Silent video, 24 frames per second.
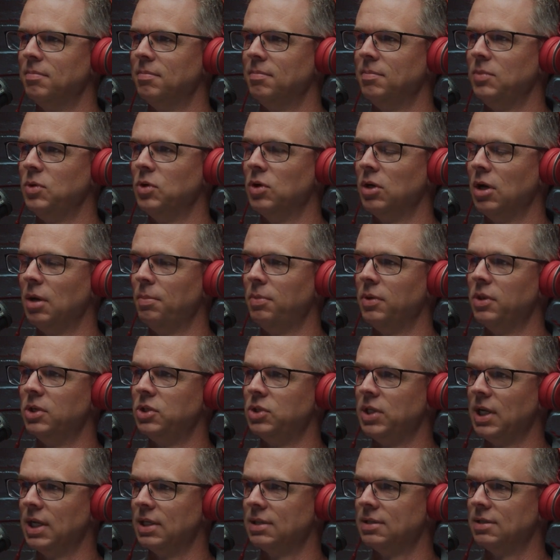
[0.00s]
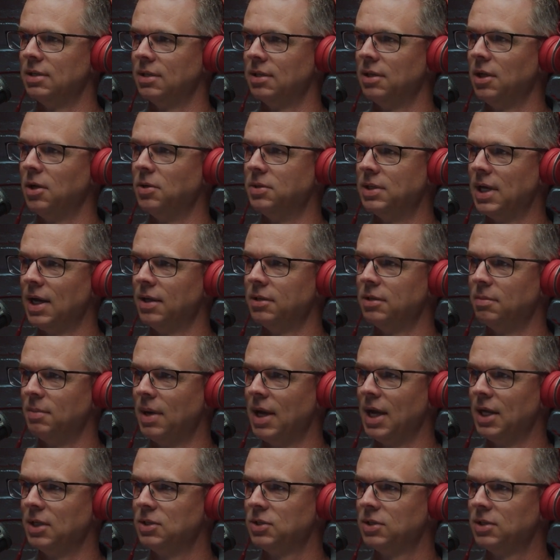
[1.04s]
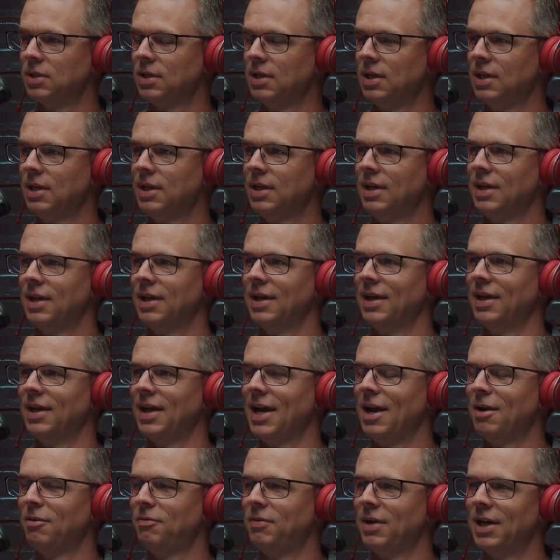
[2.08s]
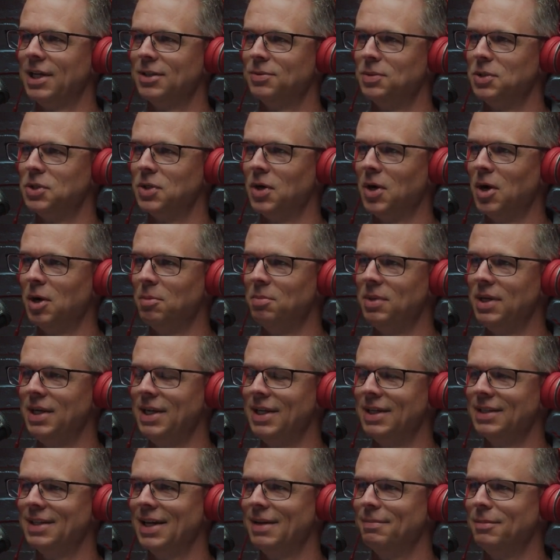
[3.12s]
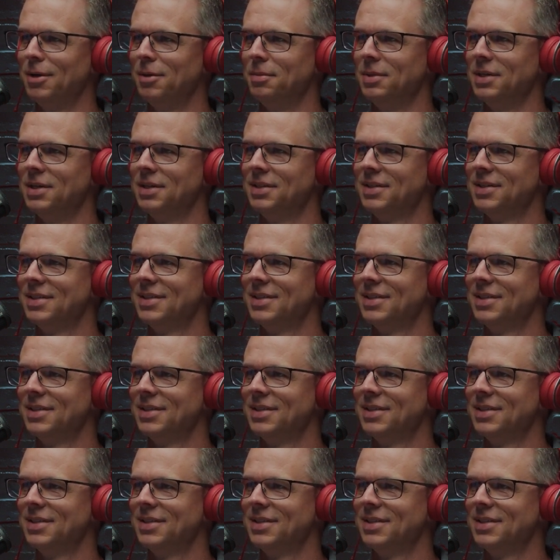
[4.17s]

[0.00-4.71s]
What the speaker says: you're up with a chance to close out the match. How fast was your heart beating at that moment?